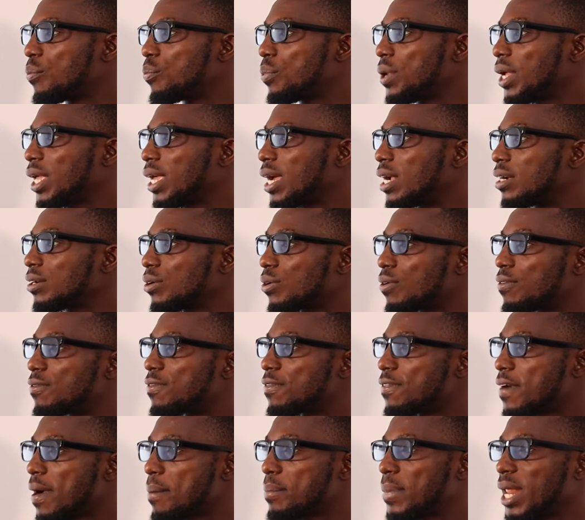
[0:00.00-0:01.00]
we can
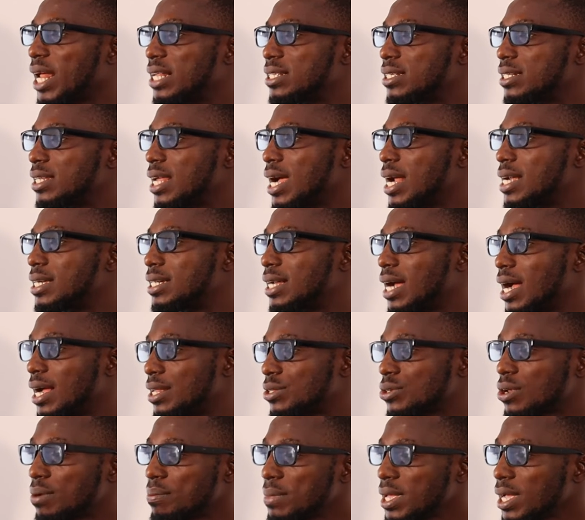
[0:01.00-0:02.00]
confirm that they are
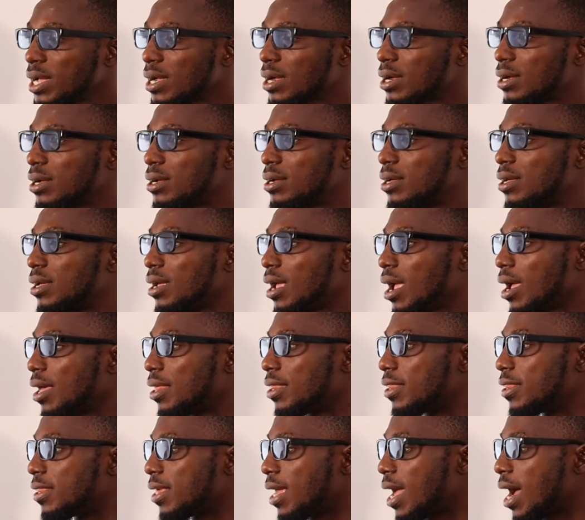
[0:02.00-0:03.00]
diatomic,
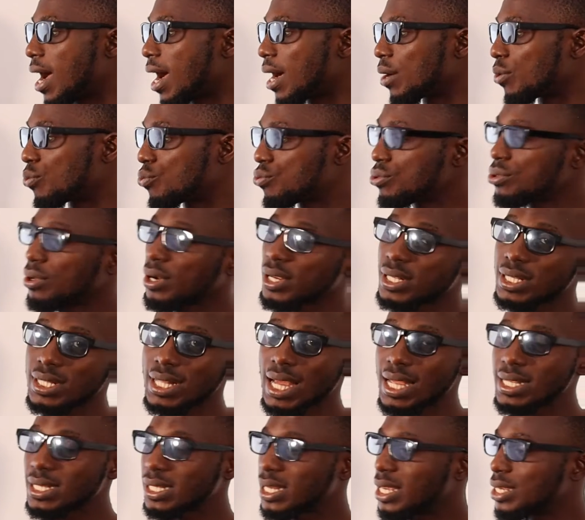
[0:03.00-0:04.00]
they are good
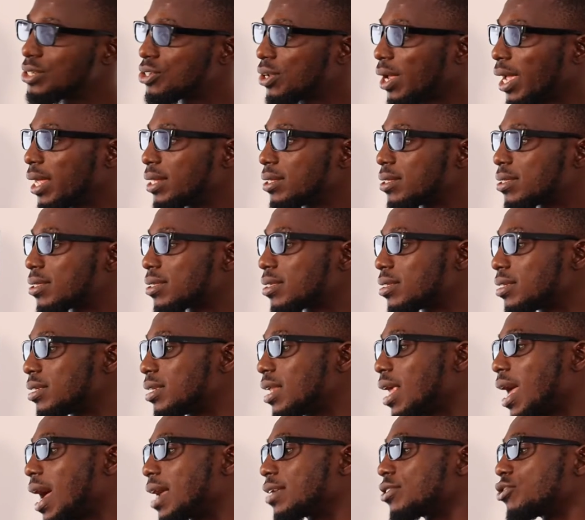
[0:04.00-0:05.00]
oxidizing agents,
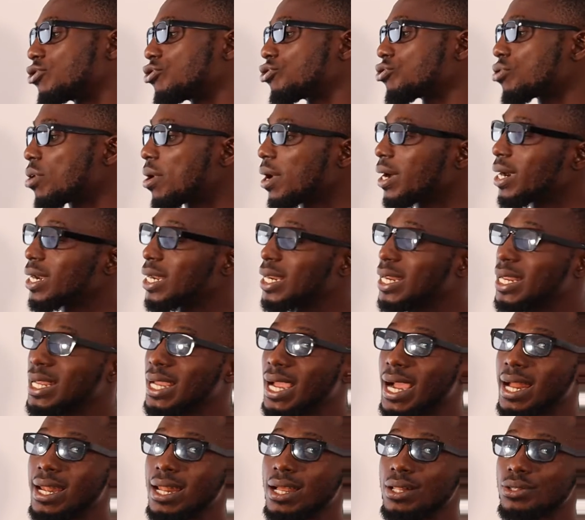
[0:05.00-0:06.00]
they are strongly
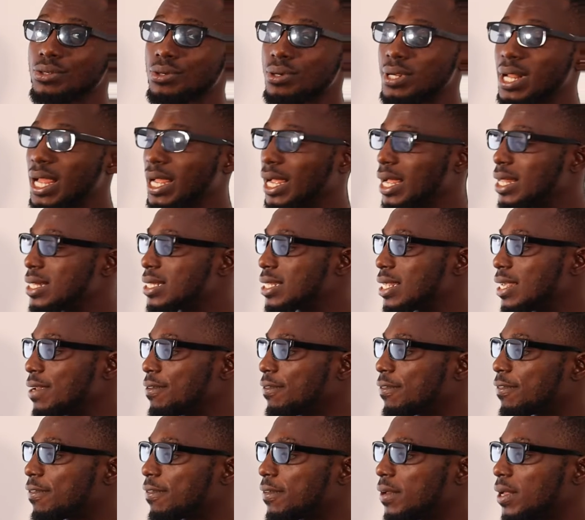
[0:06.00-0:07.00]

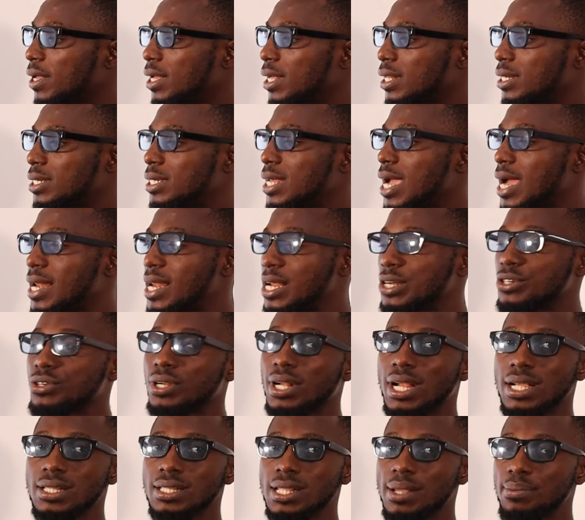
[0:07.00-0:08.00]
electronegative, they are
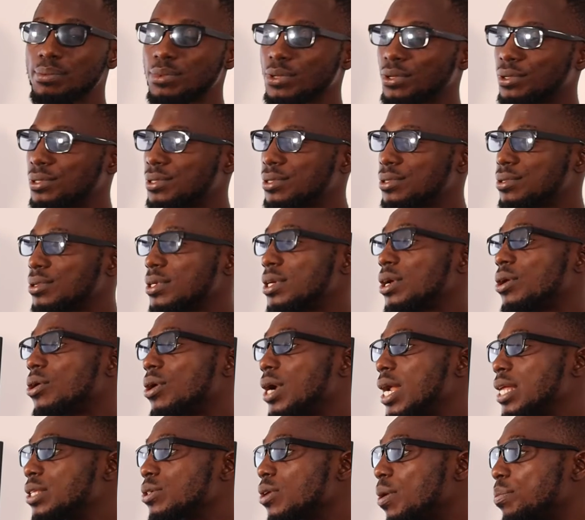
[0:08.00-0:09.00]
electron acceptors. So the
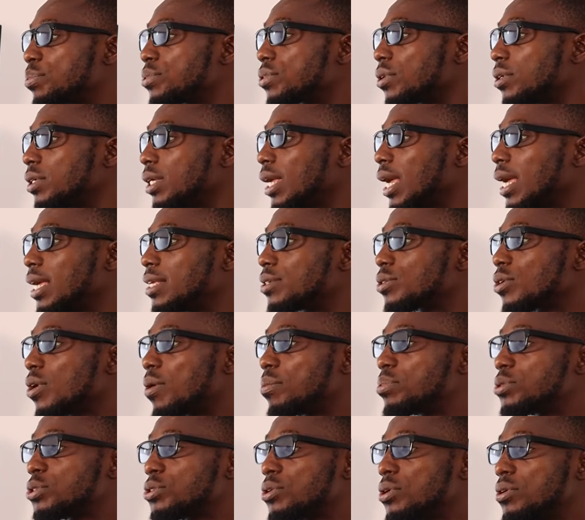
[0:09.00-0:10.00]
correct option here is
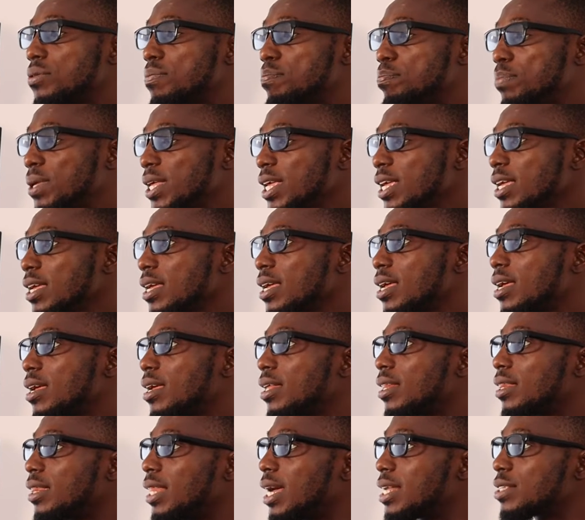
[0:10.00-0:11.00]
option B,
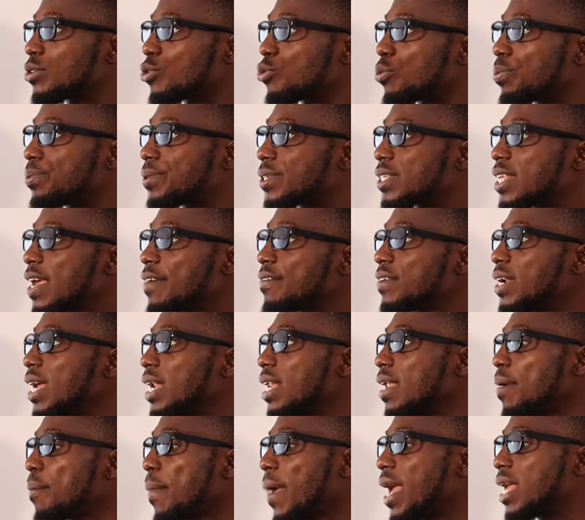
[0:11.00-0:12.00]
that group 7
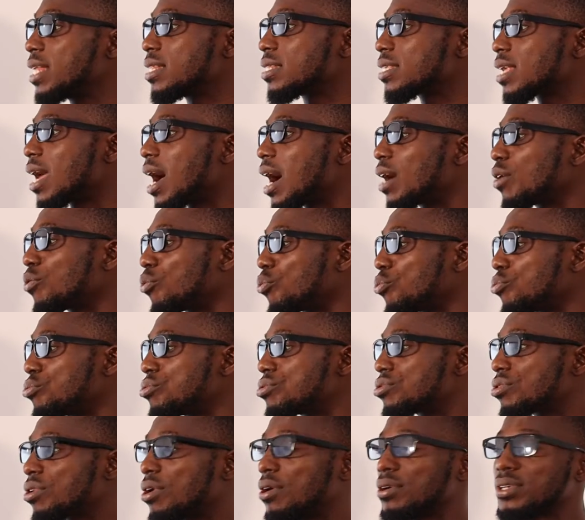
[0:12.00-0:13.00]
elements are
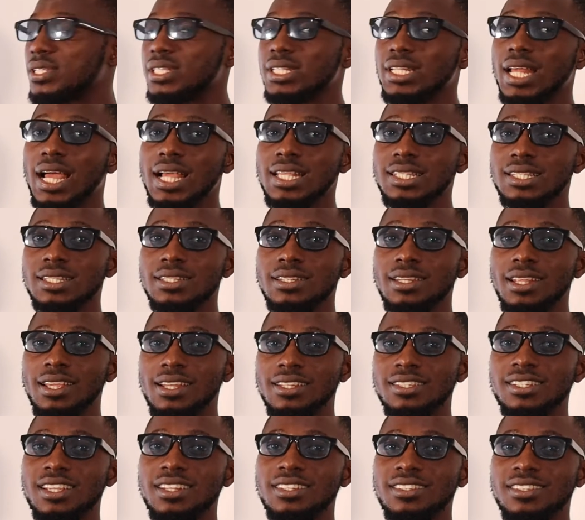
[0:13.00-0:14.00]
good oxidizing
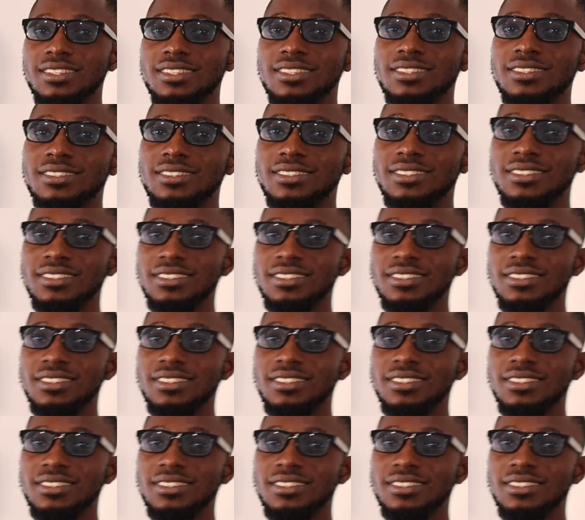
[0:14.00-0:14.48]
agents.